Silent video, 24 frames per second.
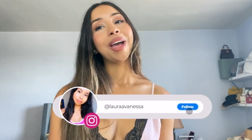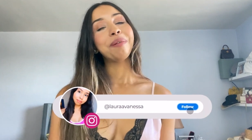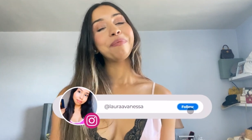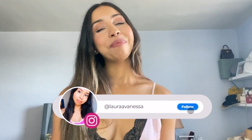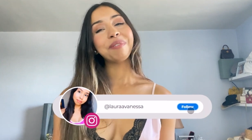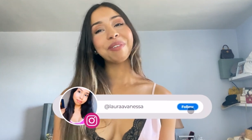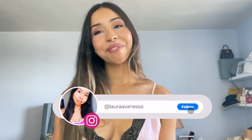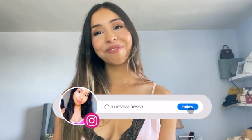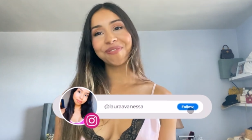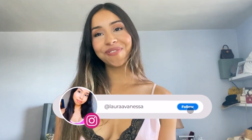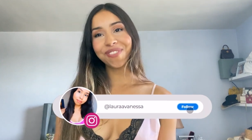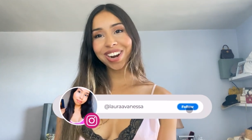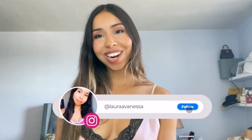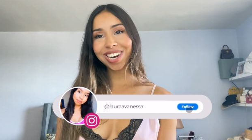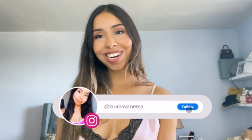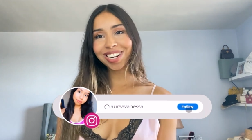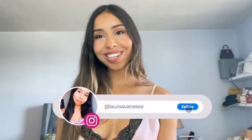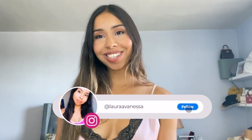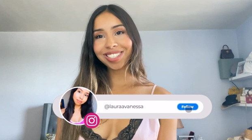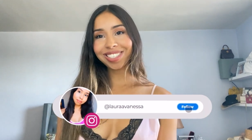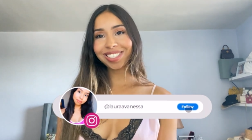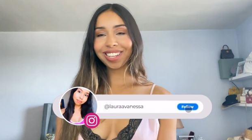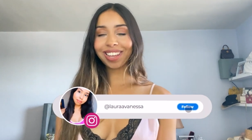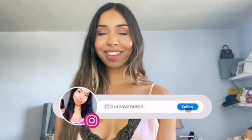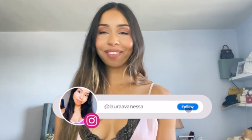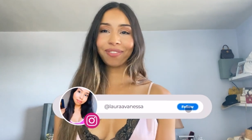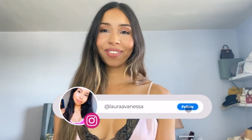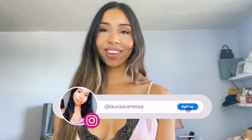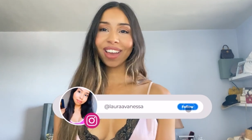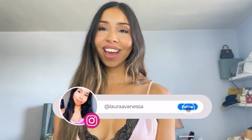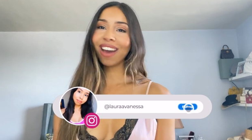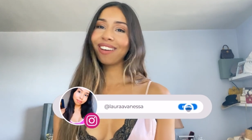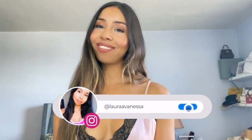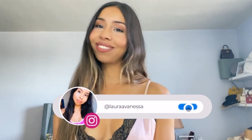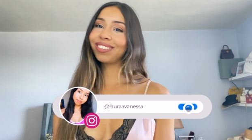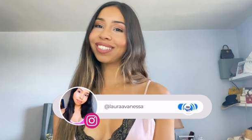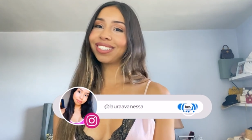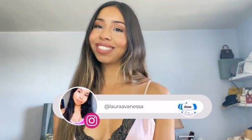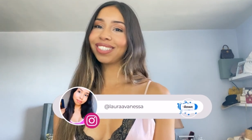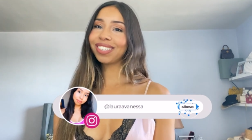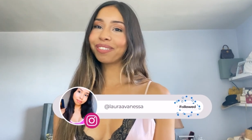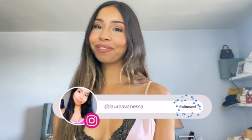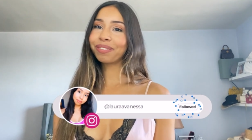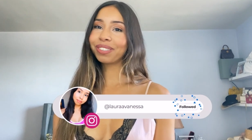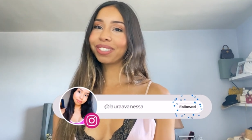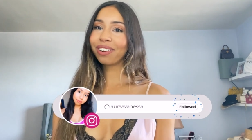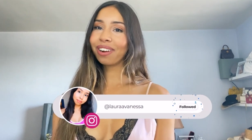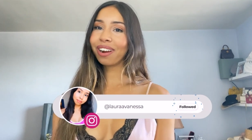But first, if you haven't
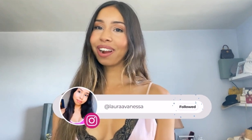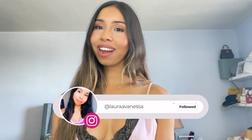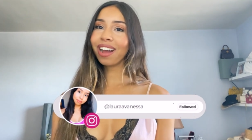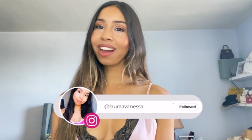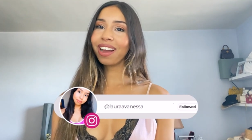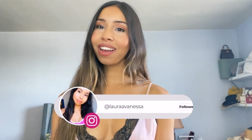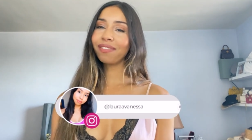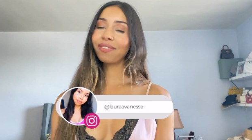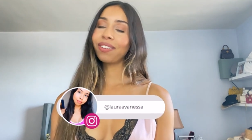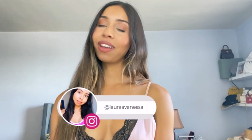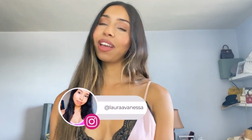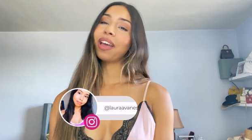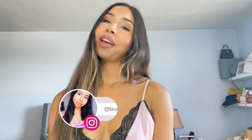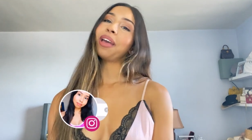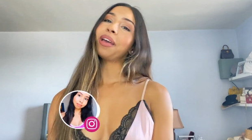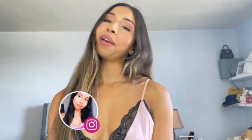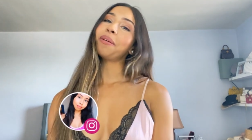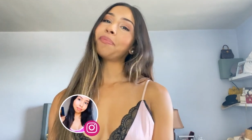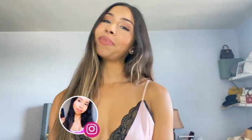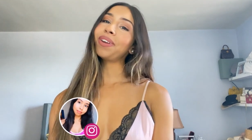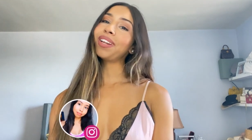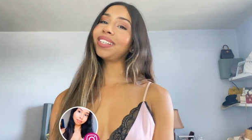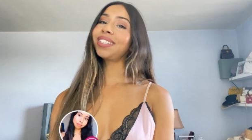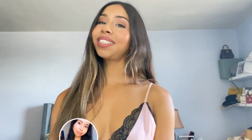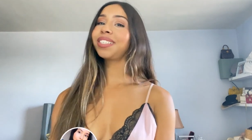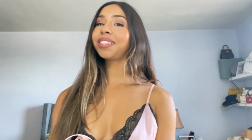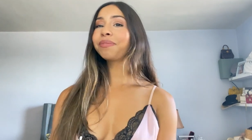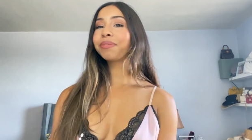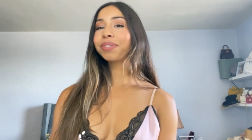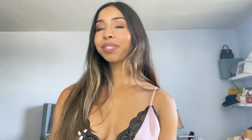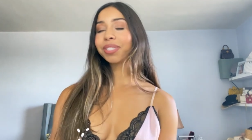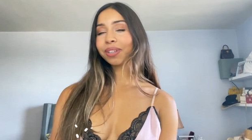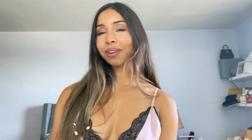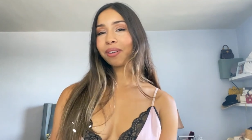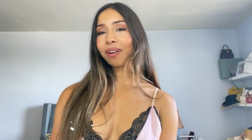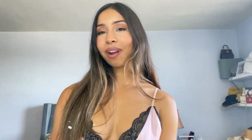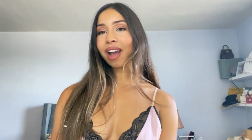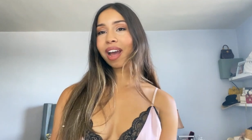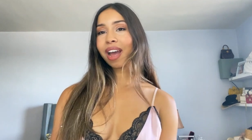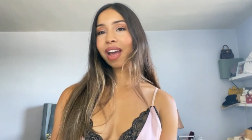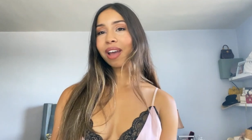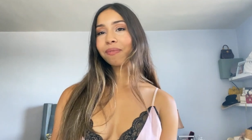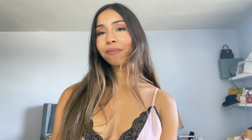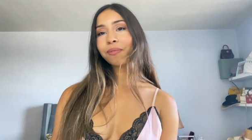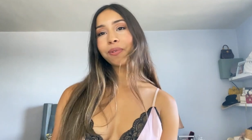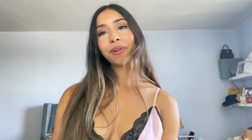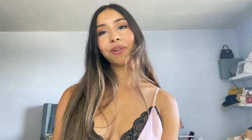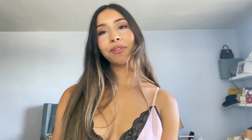subscribed, please
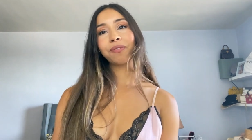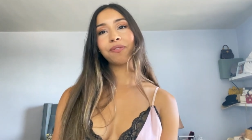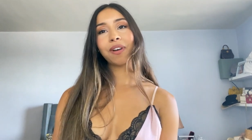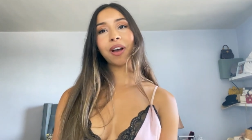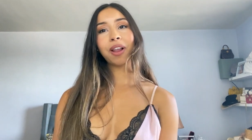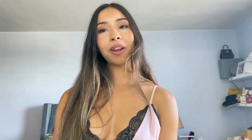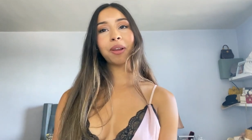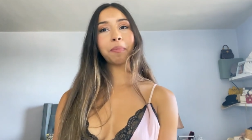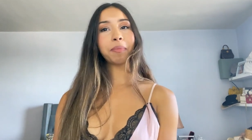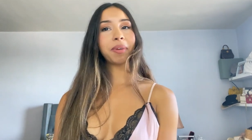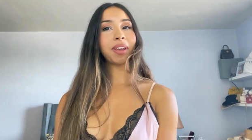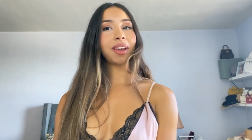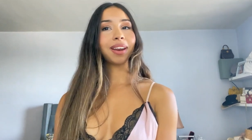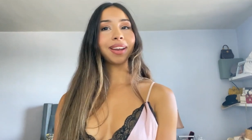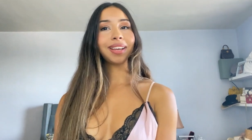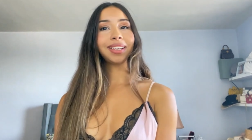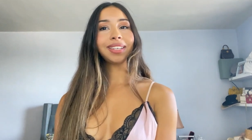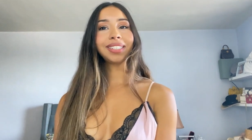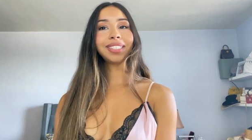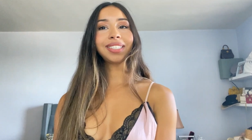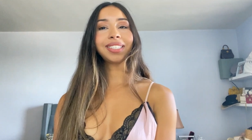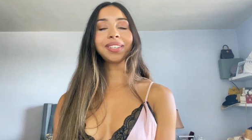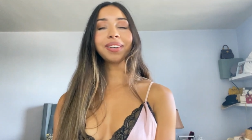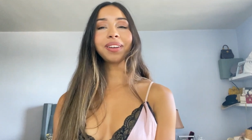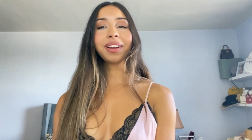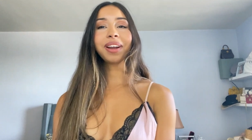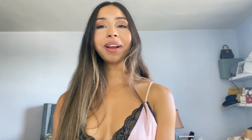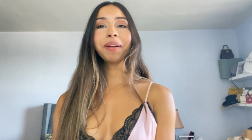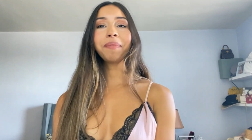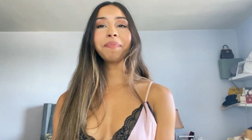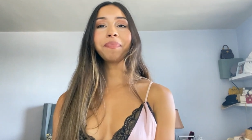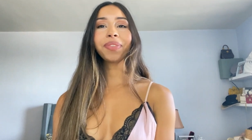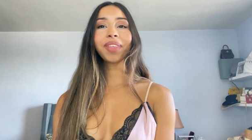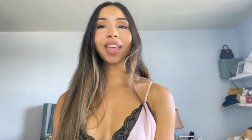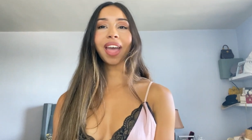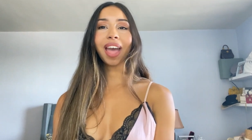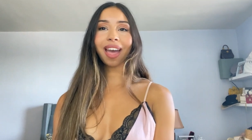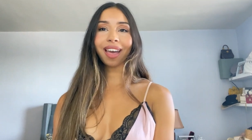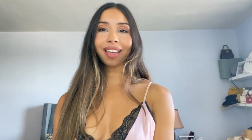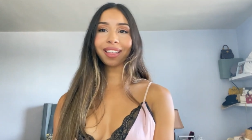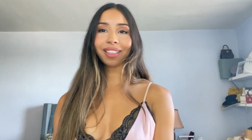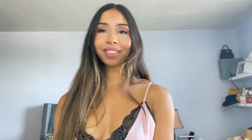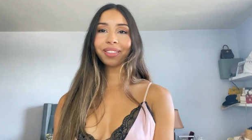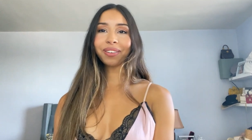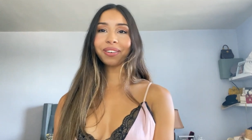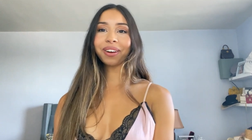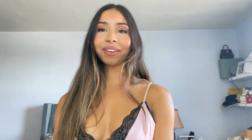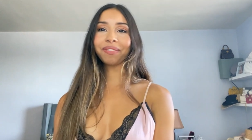subscribe or follow me on Instagram
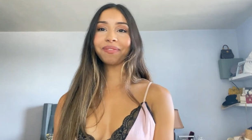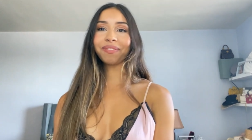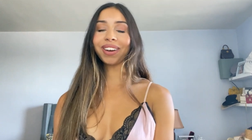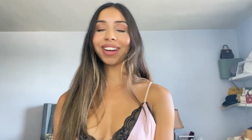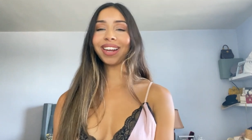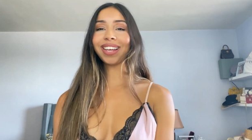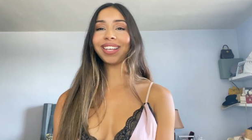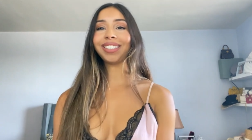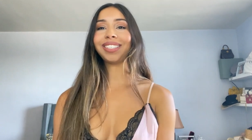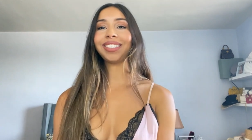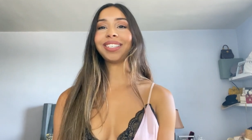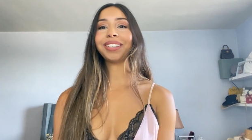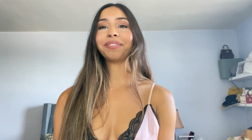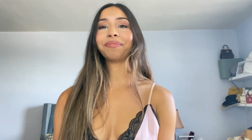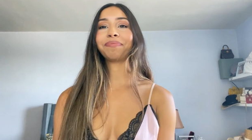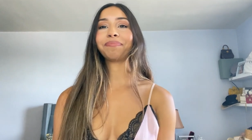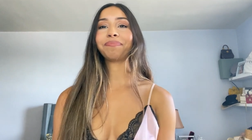at Laura Vanessa.